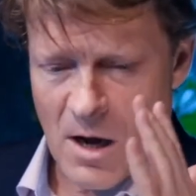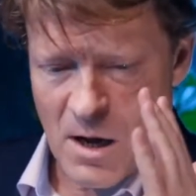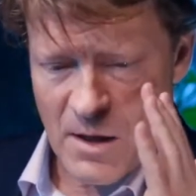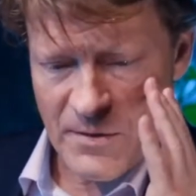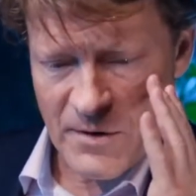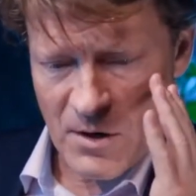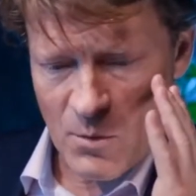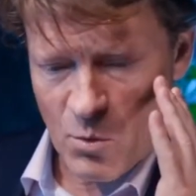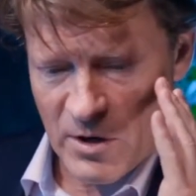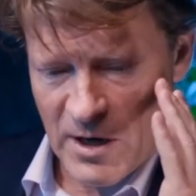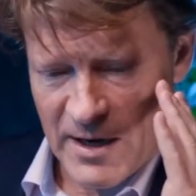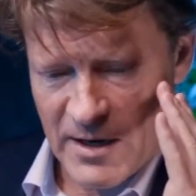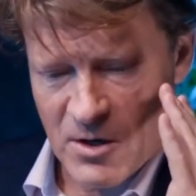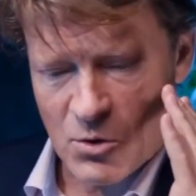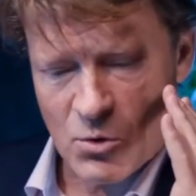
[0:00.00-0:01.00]
that are what
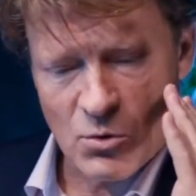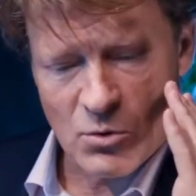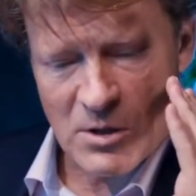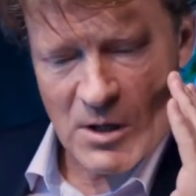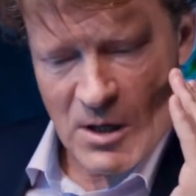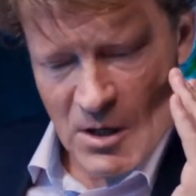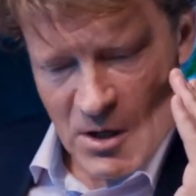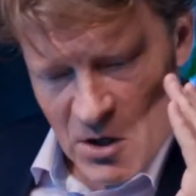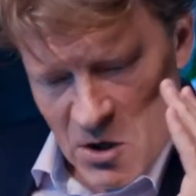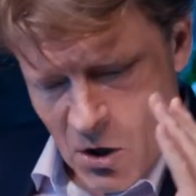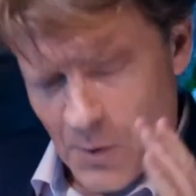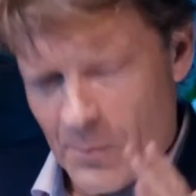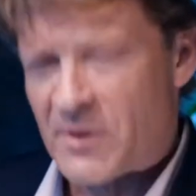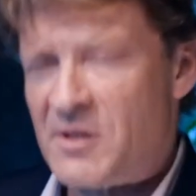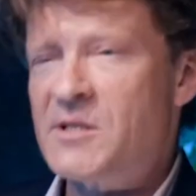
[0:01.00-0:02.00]
I call
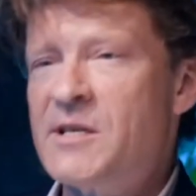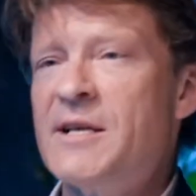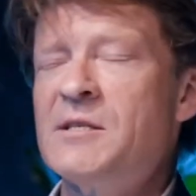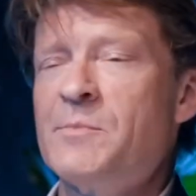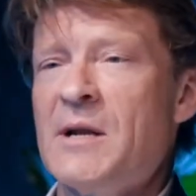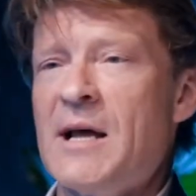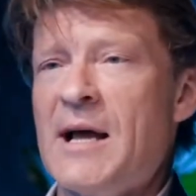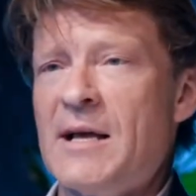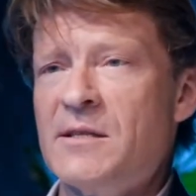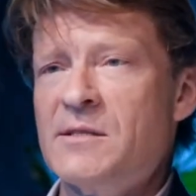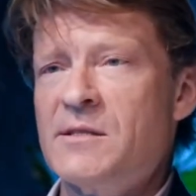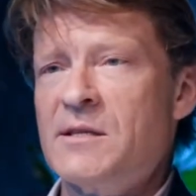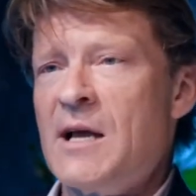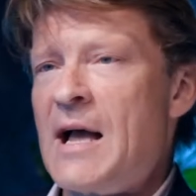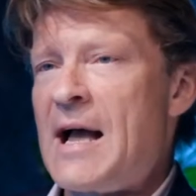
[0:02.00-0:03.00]
common sense plans,